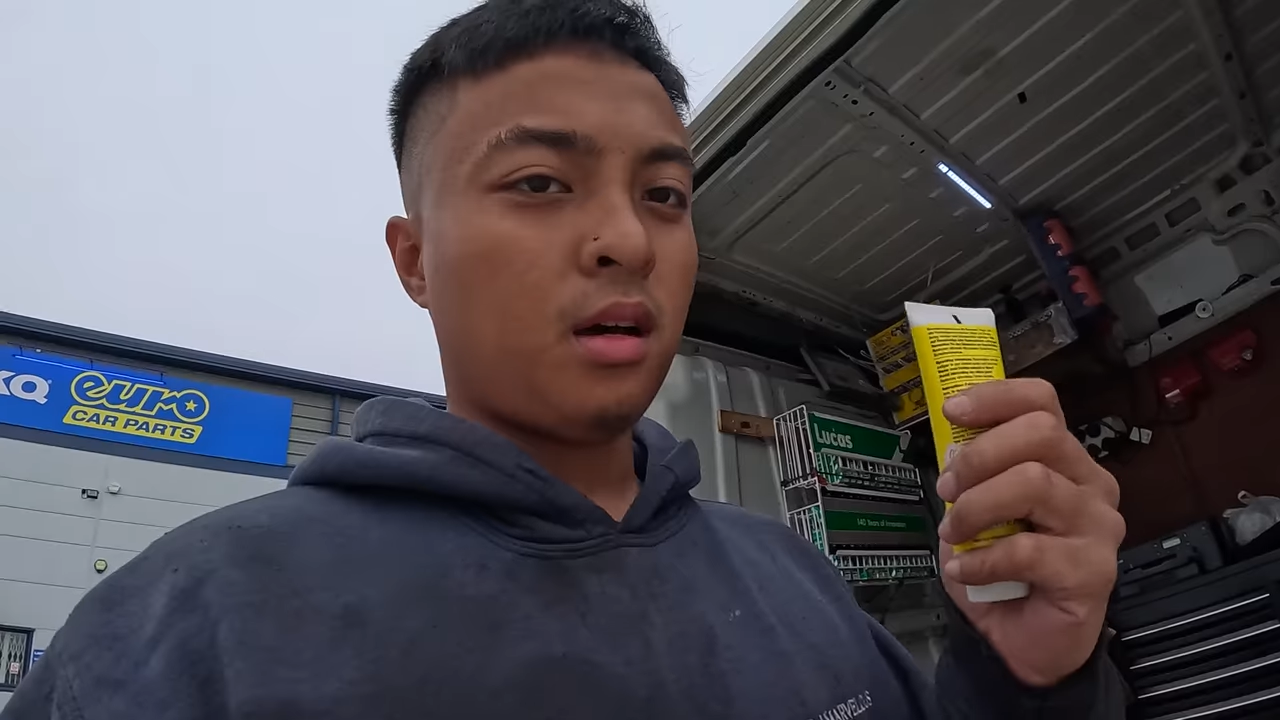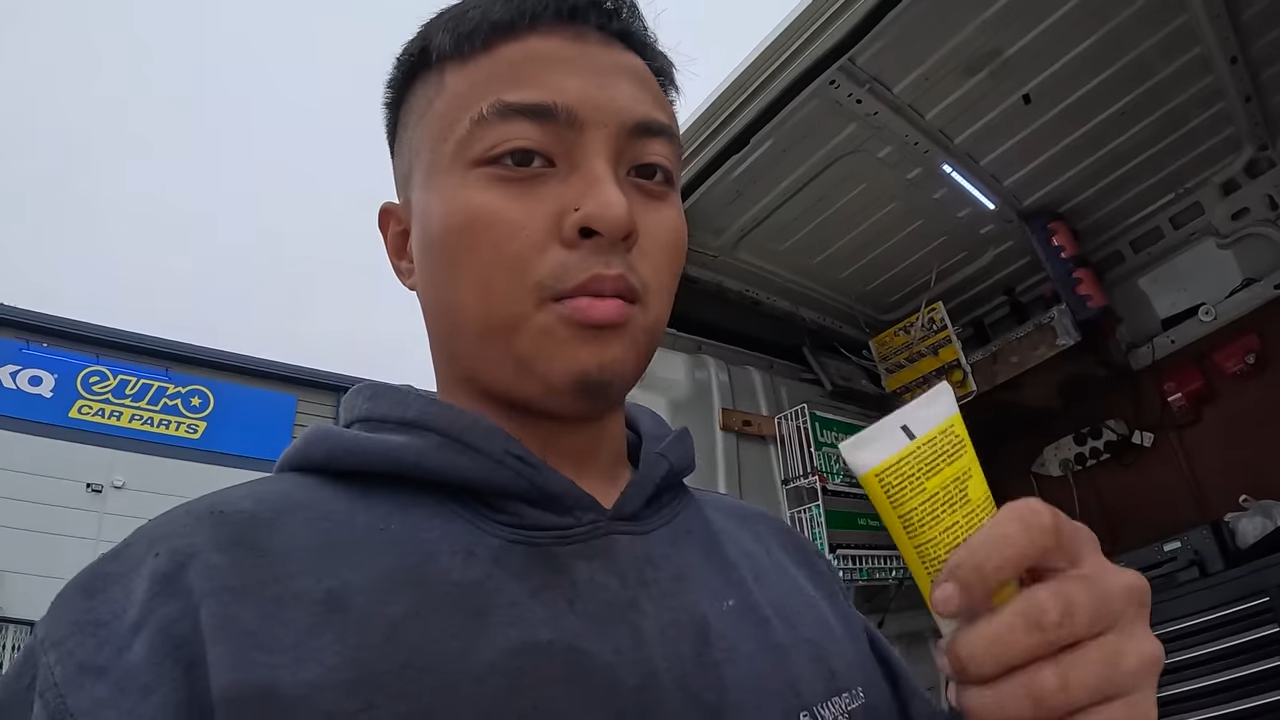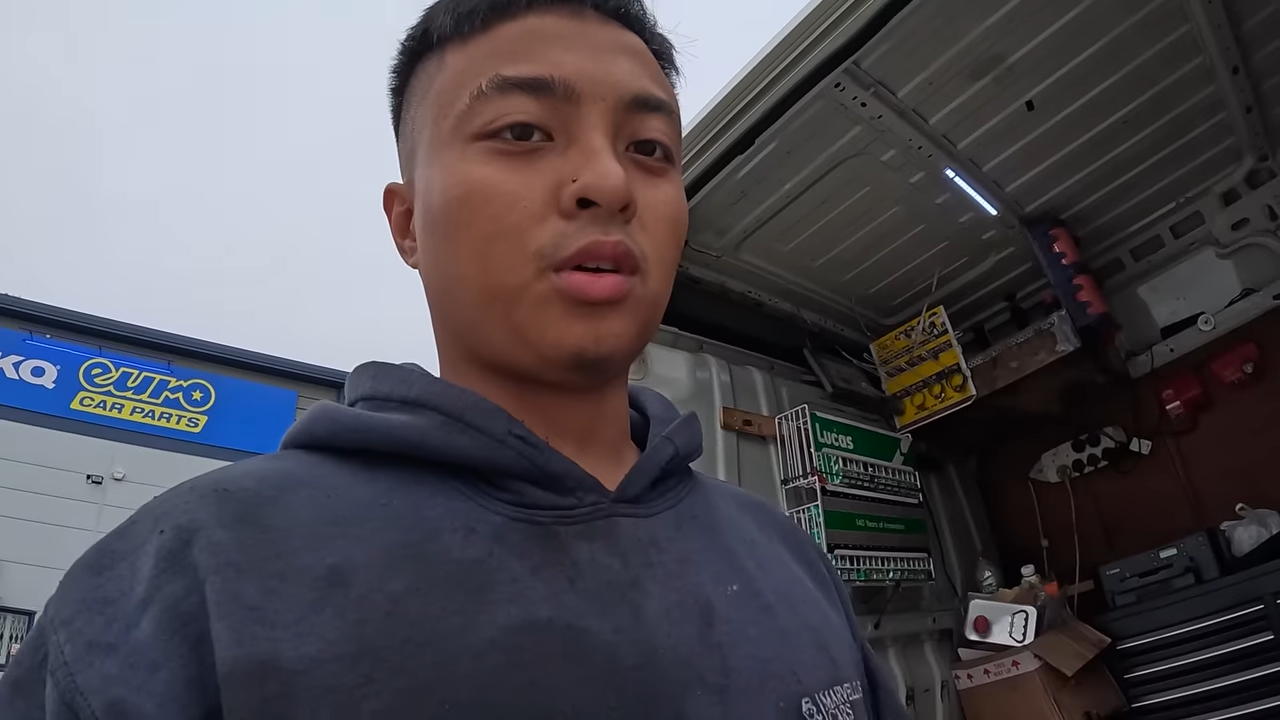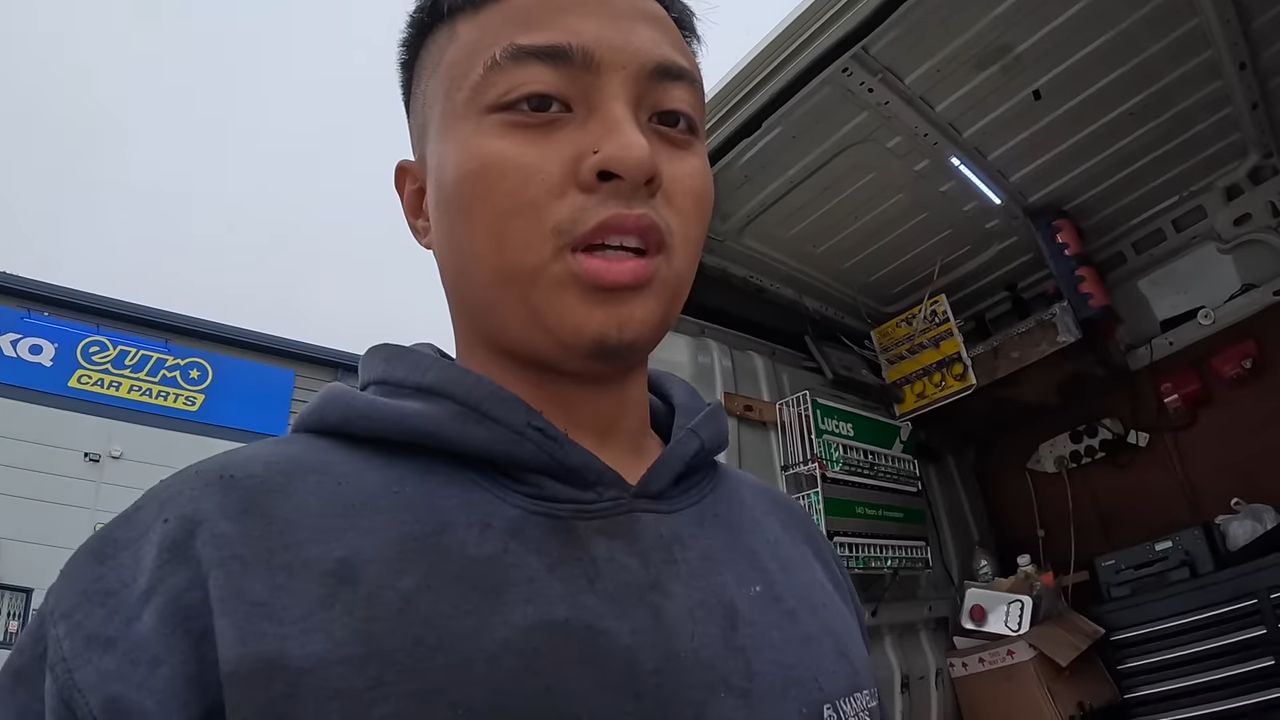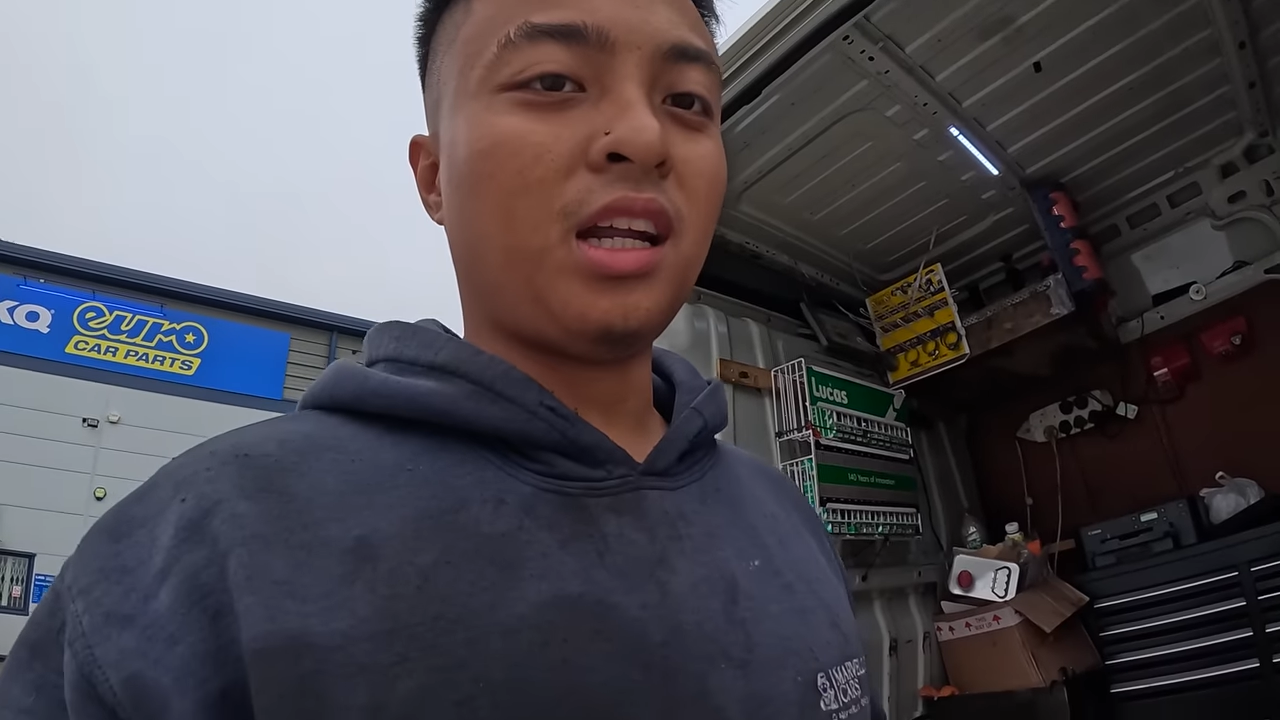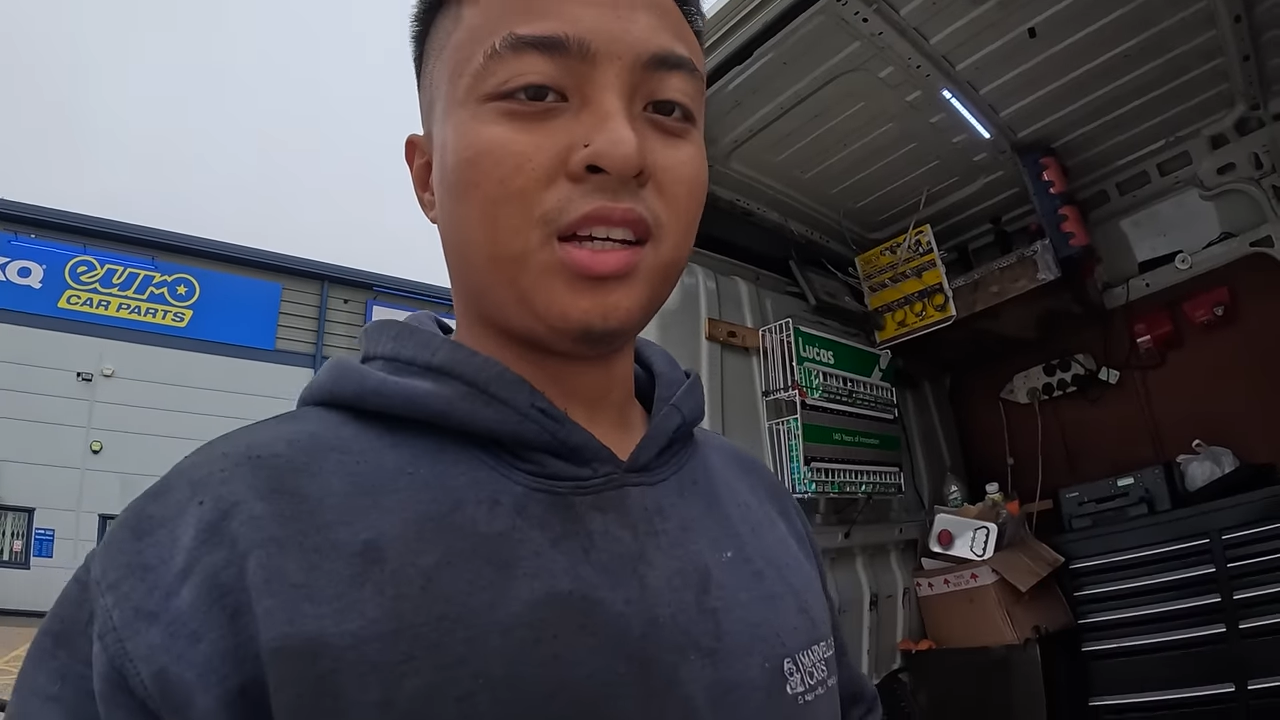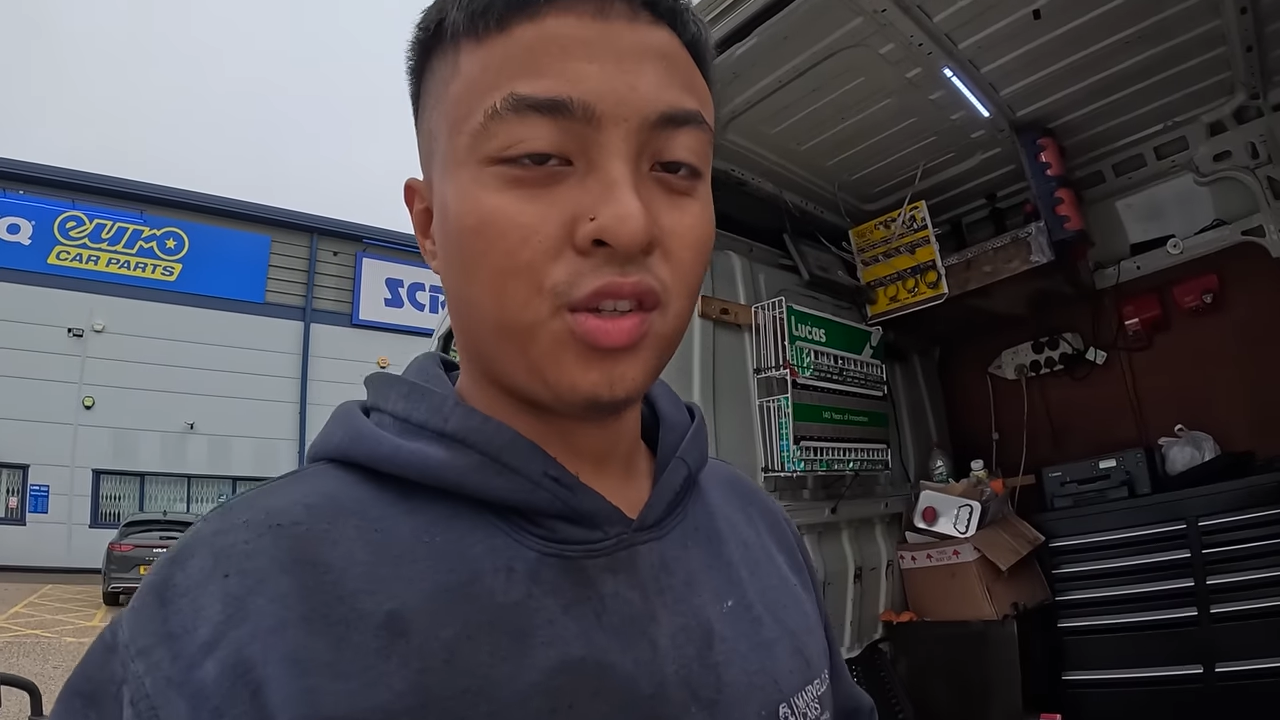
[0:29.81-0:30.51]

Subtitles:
I'm not gonna lie